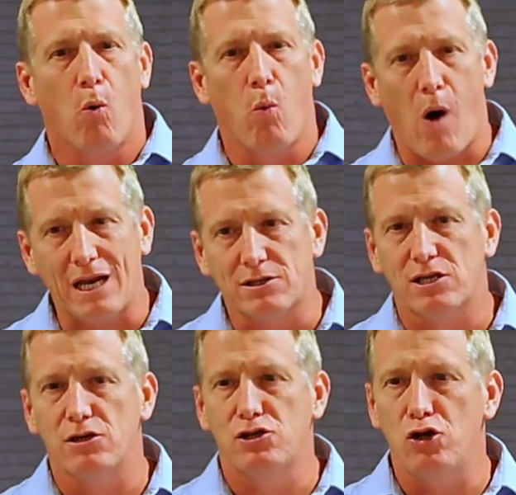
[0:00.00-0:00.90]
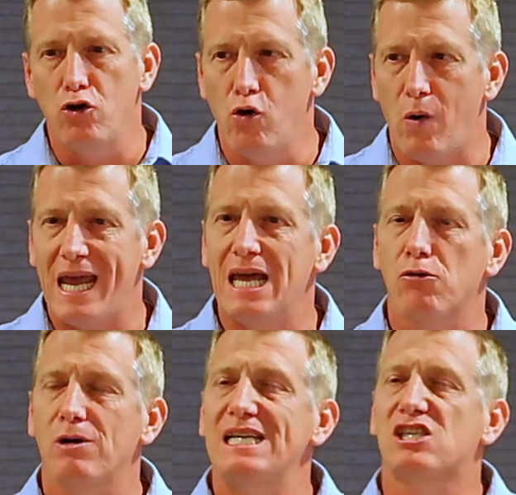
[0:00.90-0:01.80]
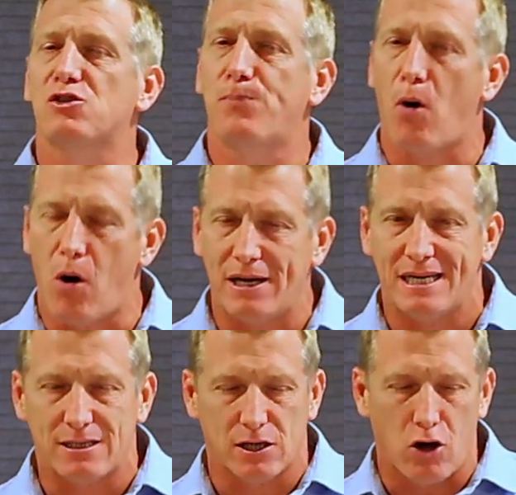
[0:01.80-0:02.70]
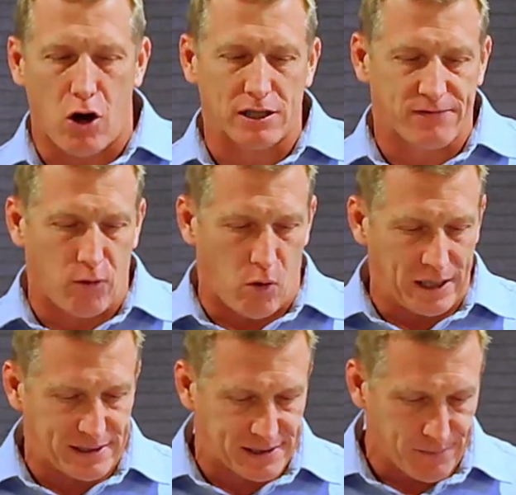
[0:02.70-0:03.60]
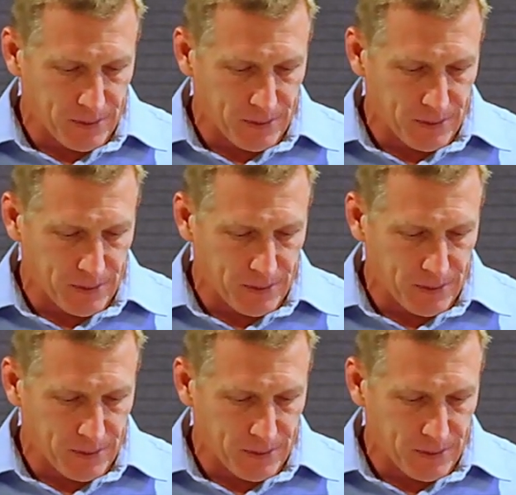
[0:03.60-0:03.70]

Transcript: what to do in responding to God's voice.